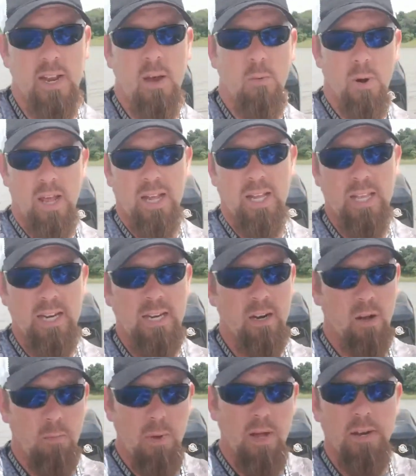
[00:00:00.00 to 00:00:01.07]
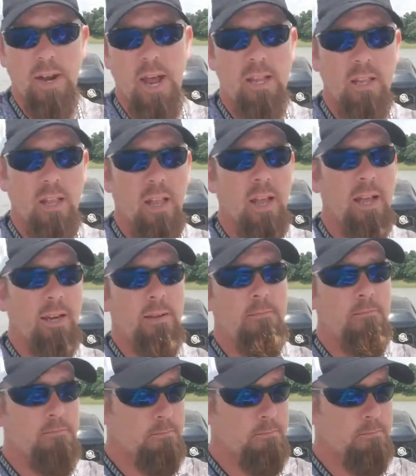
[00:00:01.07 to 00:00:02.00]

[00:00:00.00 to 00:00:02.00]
it down. When I clean it, I'll melt down the lead.